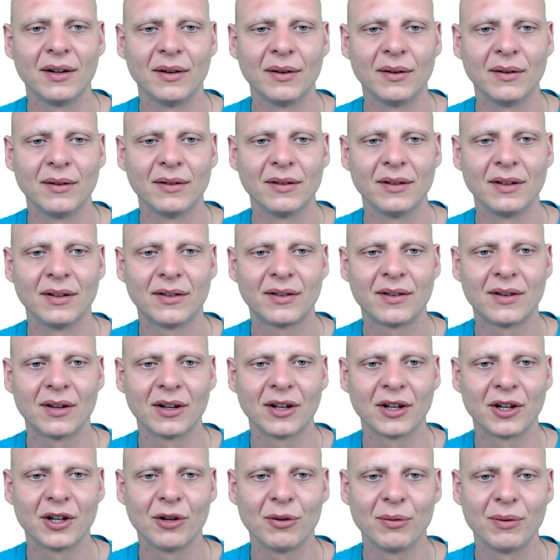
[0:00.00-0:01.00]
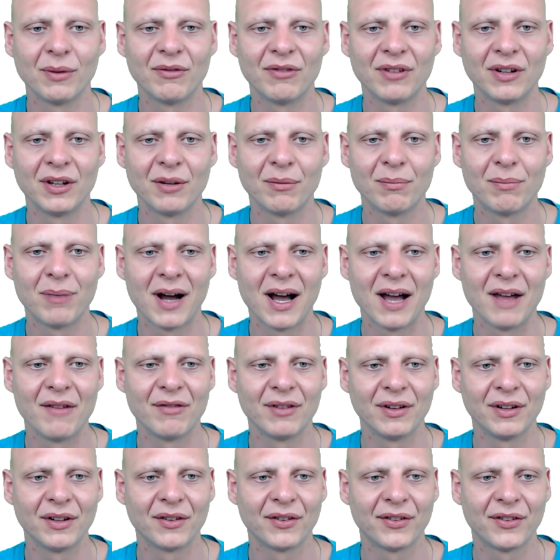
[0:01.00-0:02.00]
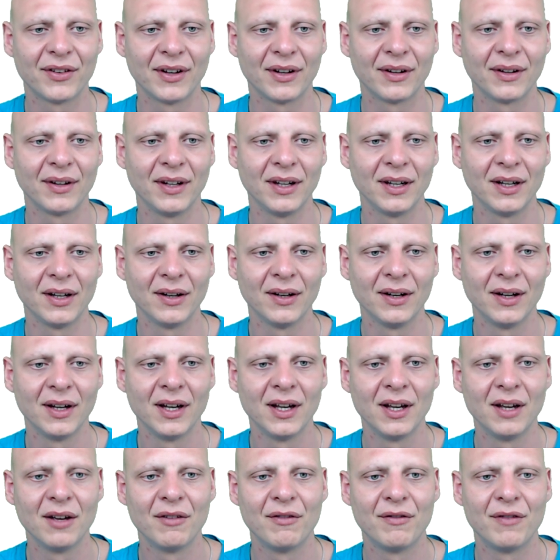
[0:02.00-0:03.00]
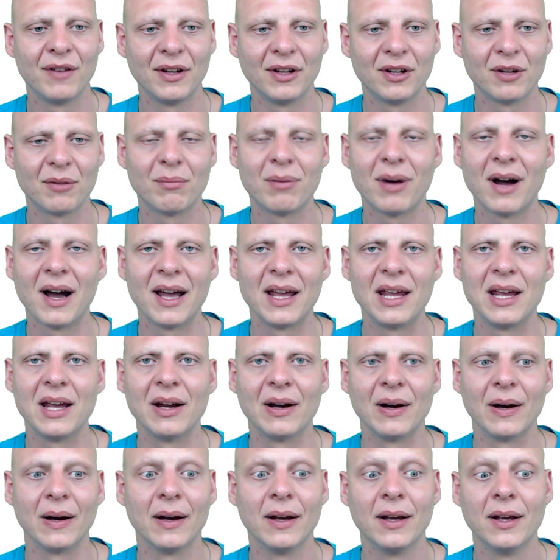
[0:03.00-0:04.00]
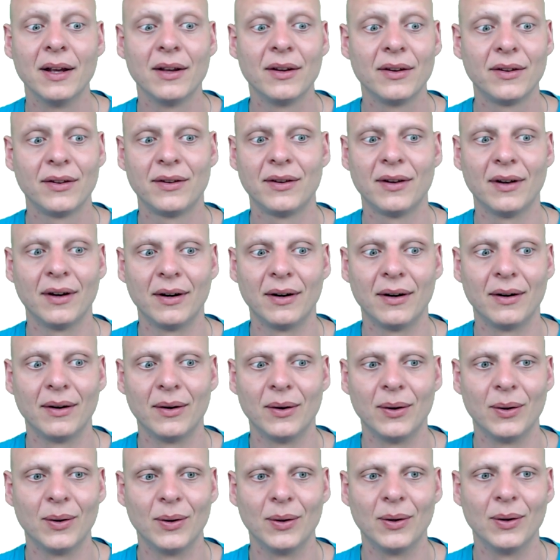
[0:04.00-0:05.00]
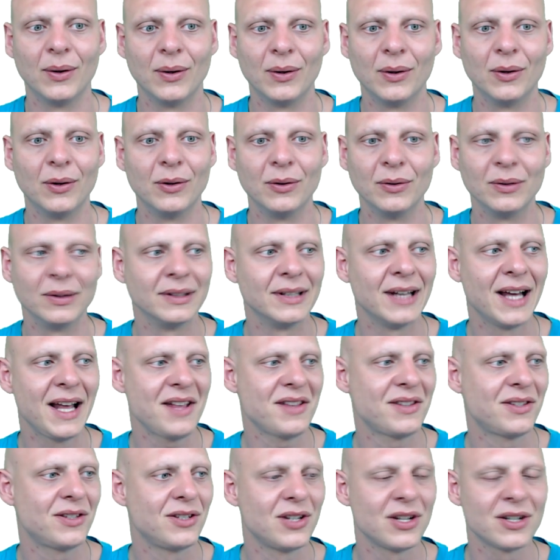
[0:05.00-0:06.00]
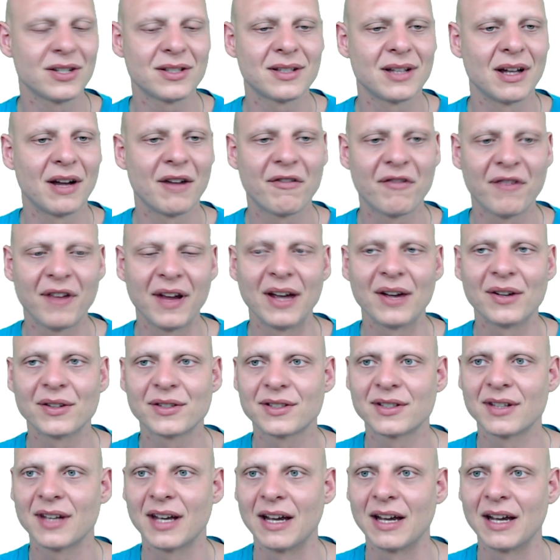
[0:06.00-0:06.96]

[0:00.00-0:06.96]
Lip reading: so it's gonna go with vendor buy, vendor sell here, vendor buy here. So that's just a fail